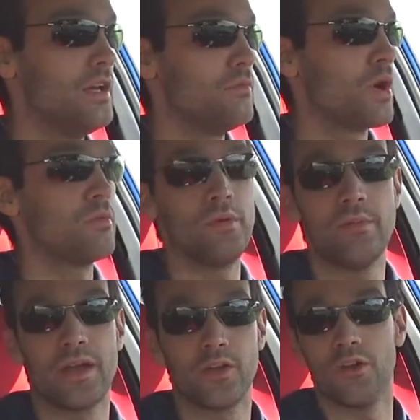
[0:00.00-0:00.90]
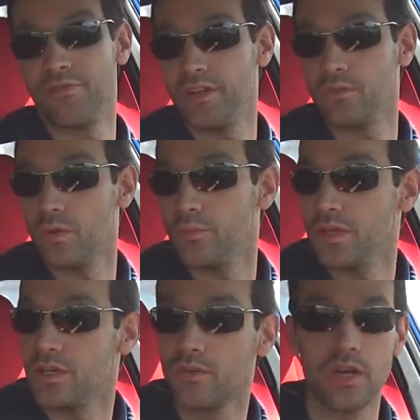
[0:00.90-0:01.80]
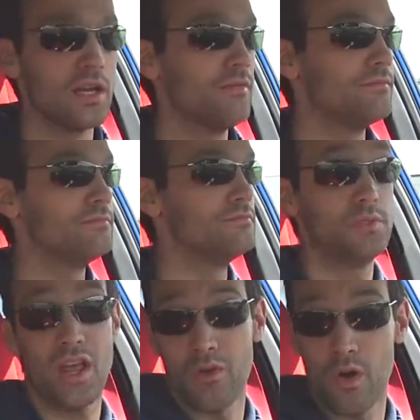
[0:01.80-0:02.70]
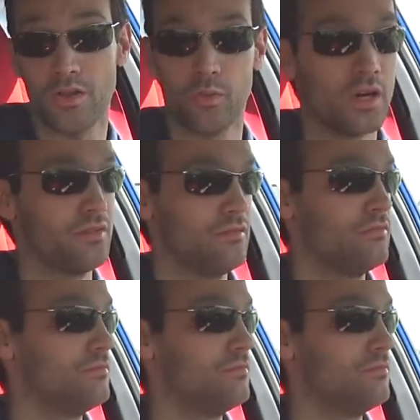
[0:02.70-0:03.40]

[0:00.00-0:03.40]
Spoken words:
Probably my girlfriend won't be agree, but I want one.